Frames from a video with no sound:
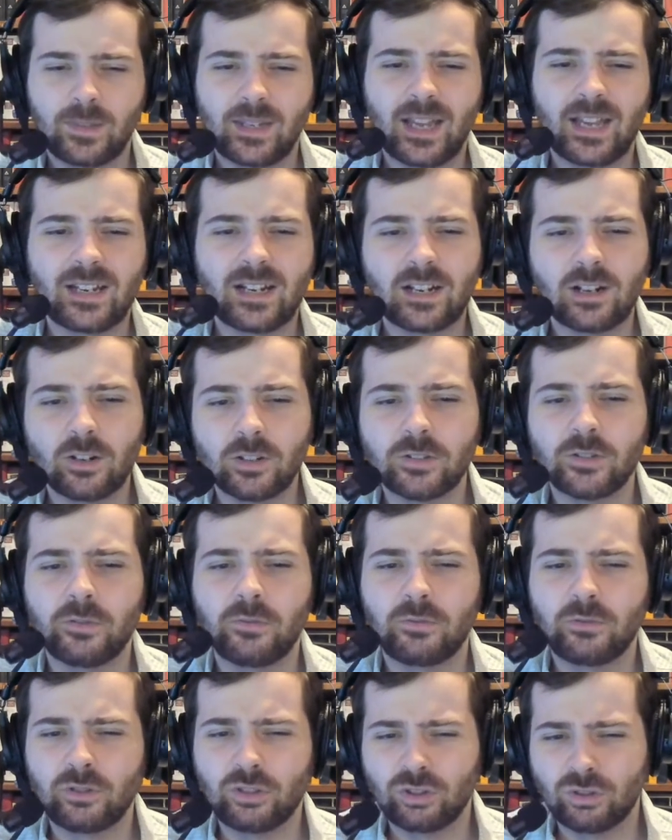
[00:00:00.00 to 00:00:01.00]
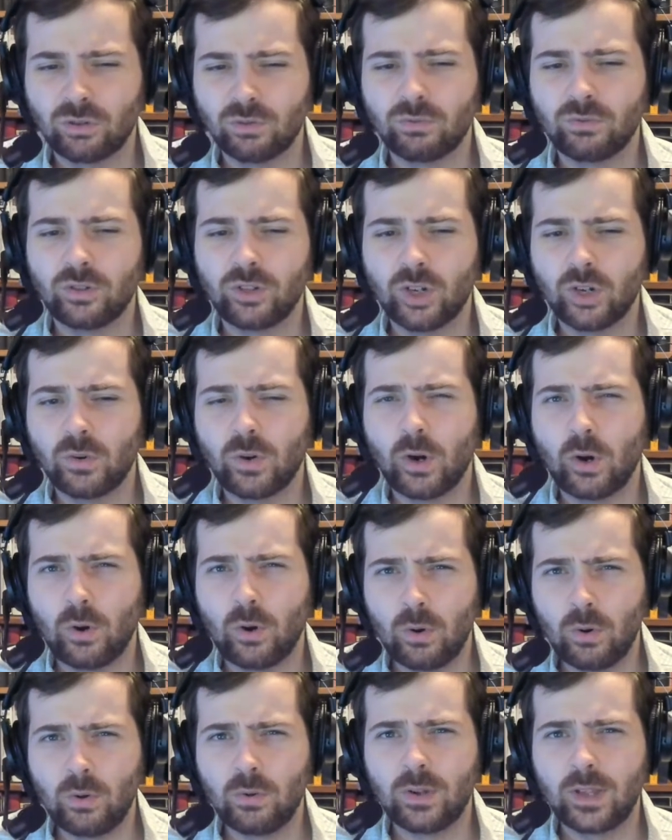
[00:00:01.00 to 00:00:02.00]
And I also don't know a
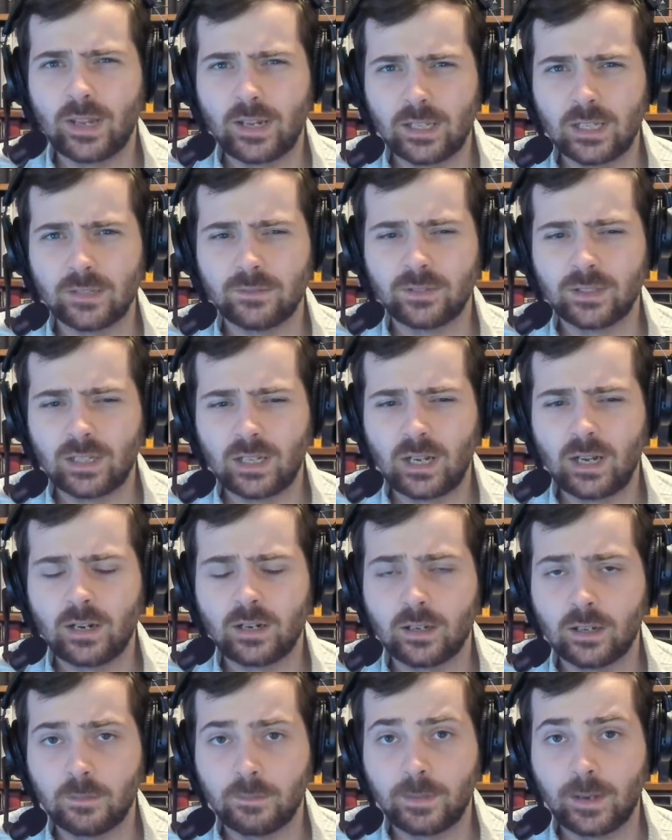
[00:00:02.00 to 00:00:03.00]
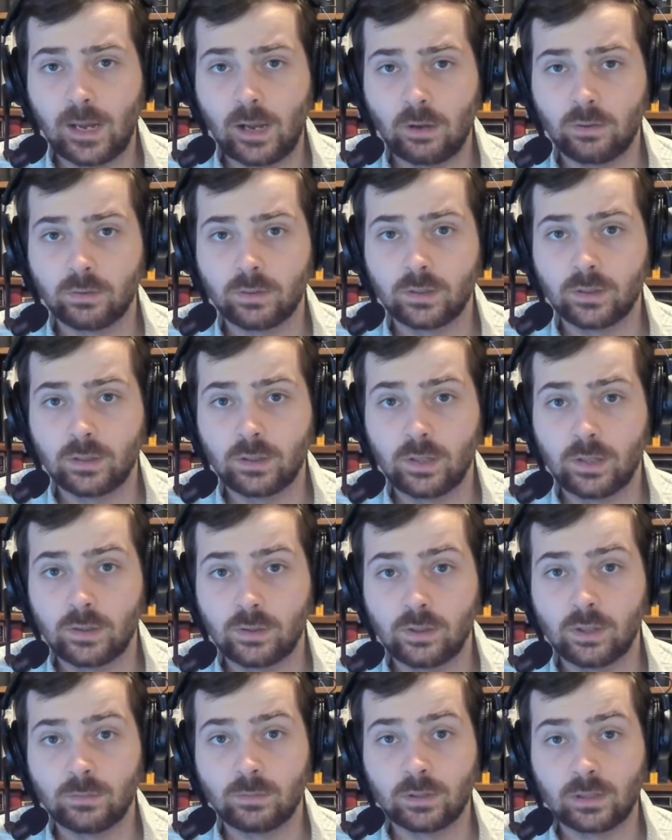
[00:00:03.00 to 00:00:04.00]
whole hell of a lot about
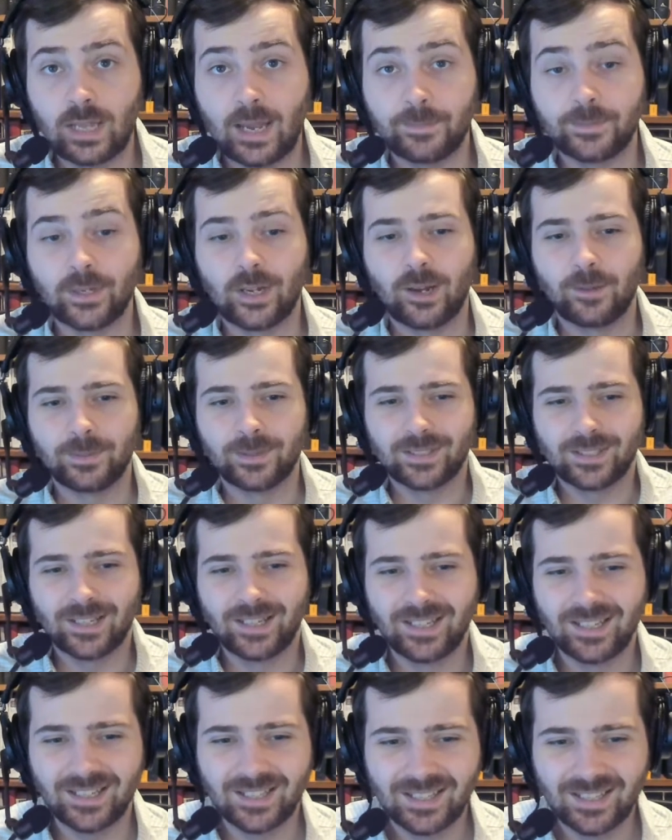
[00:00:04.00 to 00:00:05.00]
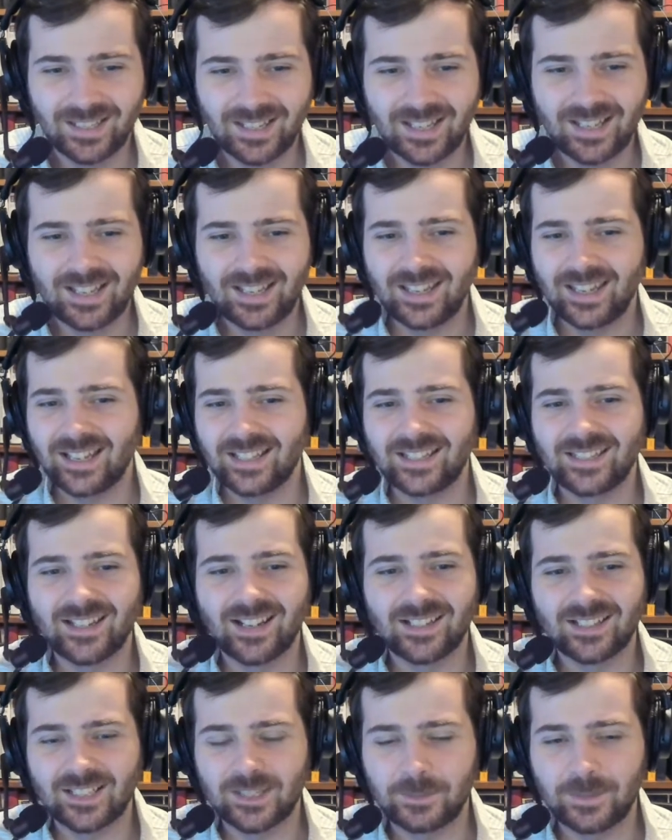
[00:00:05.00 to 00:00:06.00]
consumer laptops. It's
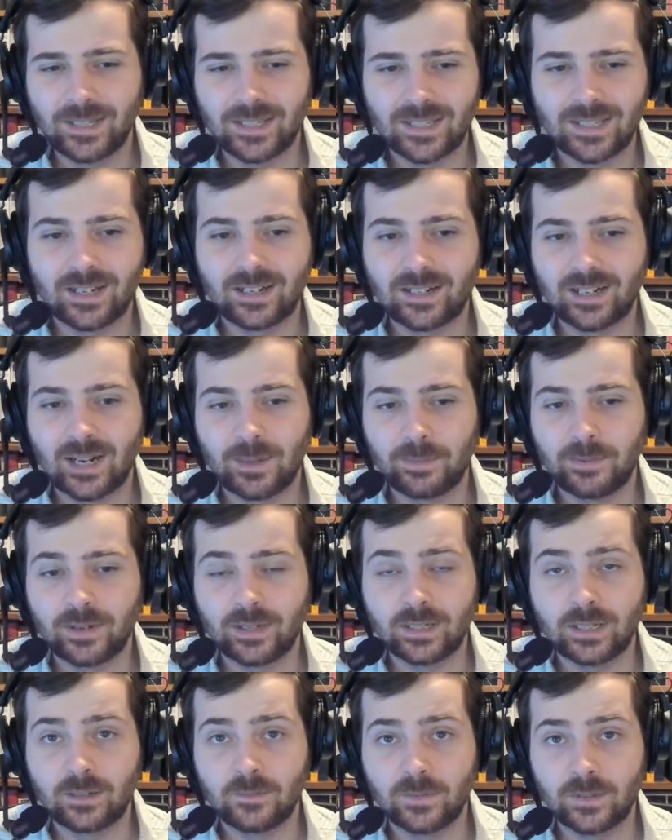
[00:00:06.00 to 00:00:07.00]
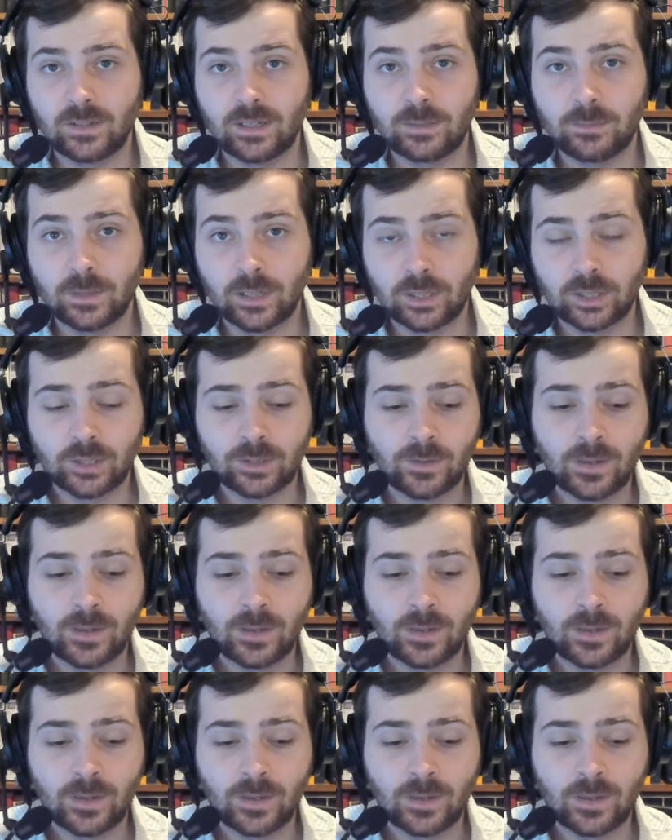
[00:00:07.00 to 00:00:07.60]
not a space that I operate in very much.